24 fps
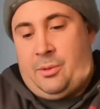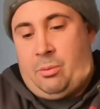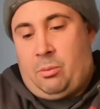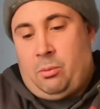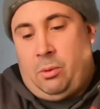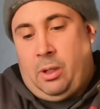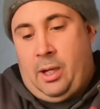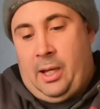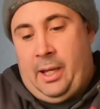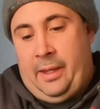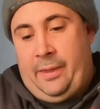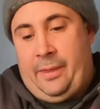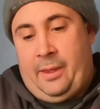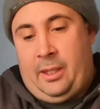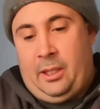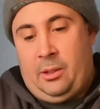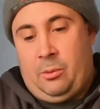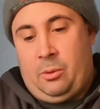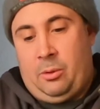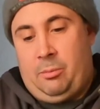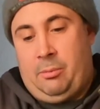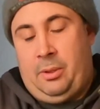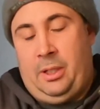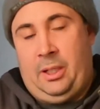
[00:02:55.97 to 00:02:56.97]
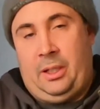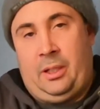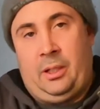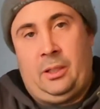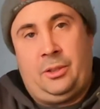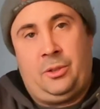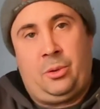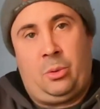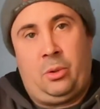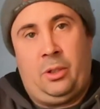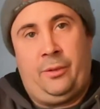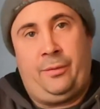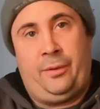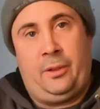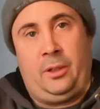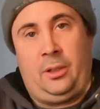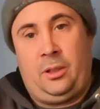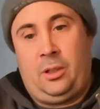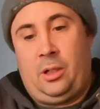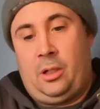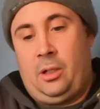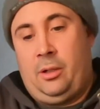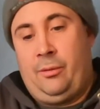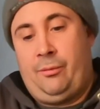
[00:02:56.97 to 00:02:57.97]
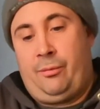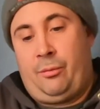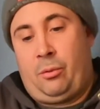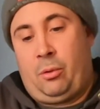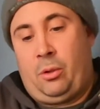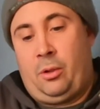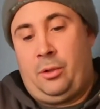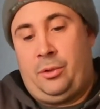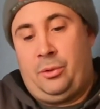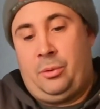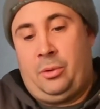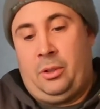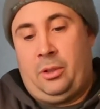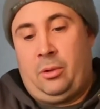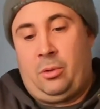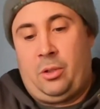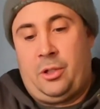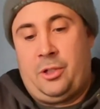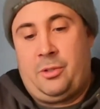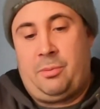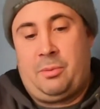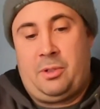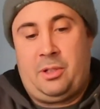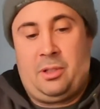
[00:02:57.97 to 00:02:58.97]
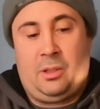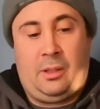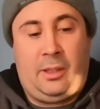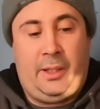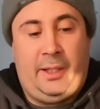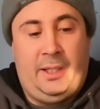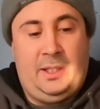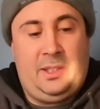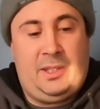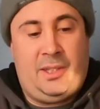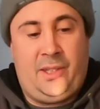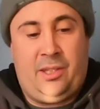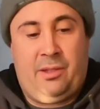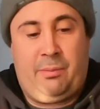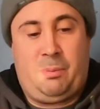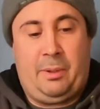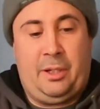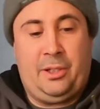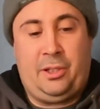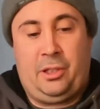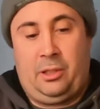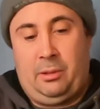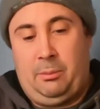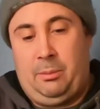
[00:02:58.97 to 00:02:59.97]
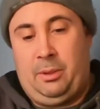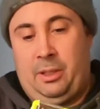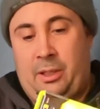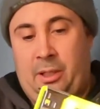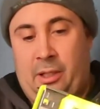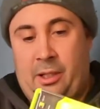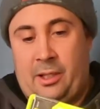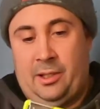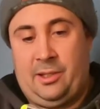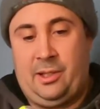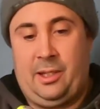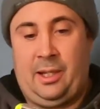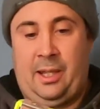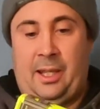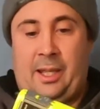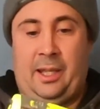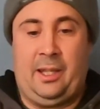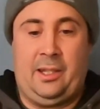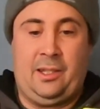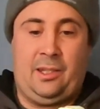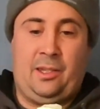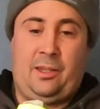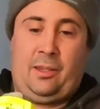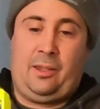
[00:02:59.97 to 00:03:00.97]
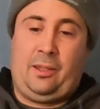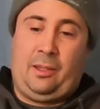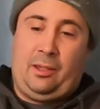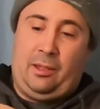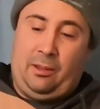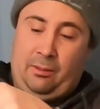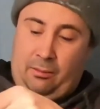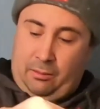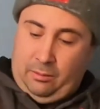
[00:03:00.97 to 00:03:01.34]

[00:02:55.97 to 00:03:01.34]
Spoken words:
I think it would make a terrific gun for doing Christmas lights, especially because it has the